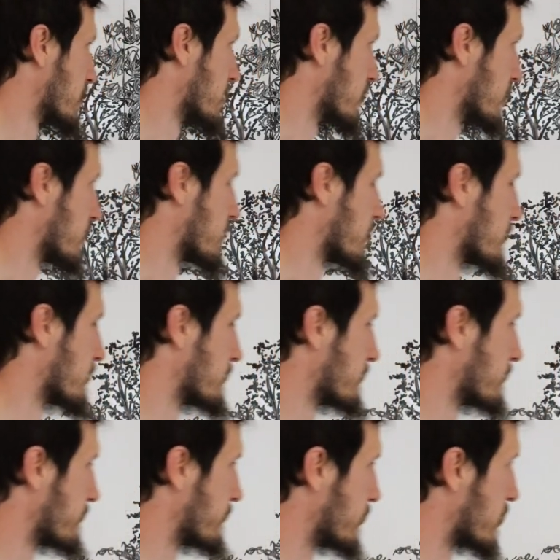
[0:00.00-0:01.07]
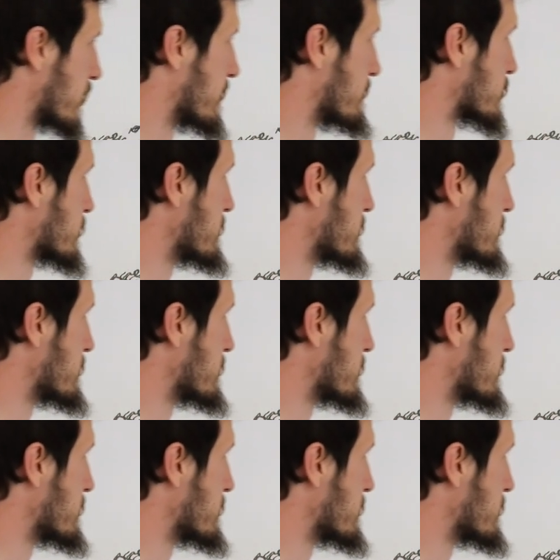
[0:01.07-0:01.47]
our farms. We